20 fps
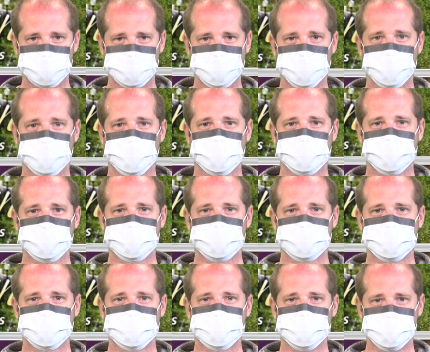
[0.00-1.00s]
for
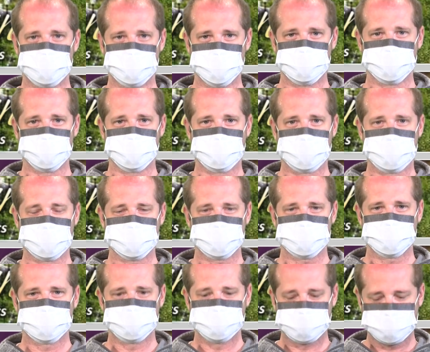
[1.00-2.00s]
the surgical mask.